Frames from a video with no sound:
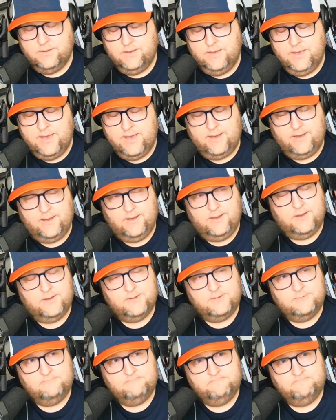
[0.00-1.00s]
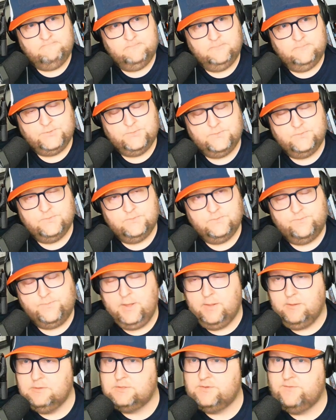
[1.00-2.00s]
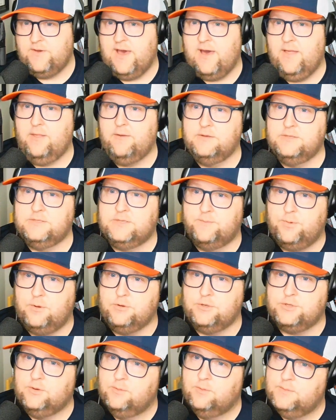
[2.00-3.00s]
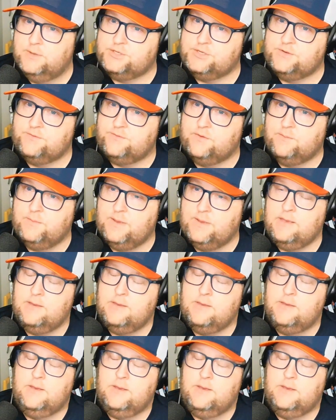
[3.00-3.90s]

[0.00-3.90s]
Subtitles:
Yeah. Pillars of Valor is a personal mission for me.